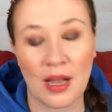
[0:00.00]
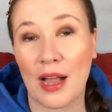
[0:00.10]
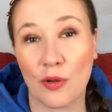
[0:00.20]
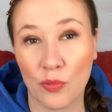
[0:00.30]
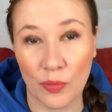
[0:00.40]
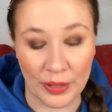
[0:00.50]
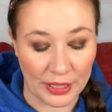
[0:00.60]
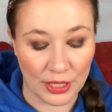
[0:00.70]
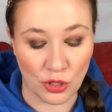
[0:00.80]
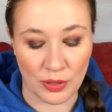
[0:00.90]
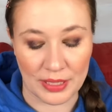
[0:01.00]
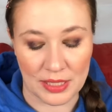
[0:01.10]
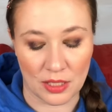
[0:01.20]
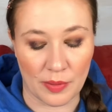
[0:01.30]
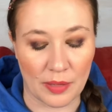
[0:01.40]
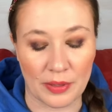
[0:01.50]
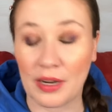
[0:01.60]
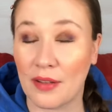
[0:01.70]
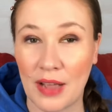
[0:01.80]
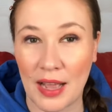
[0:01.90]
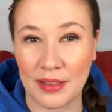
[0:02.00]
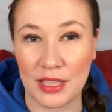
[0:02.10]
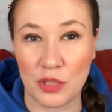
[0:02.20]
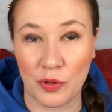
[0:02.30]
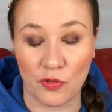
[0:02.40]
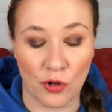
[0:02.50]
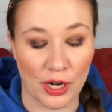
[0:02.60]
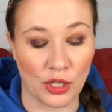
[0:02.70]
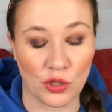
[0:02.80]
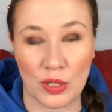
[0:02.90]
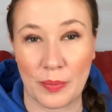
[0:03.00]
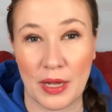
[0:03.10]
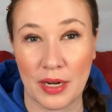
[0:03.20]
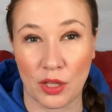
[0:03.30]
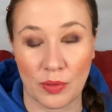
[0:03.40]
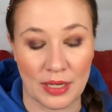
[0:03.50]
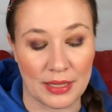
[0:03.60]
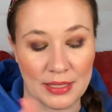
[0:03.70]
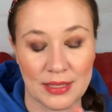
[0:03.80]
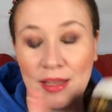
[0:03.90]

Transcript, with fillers: I really enjoy this as a body butter. I've had this before. I used up another one of these.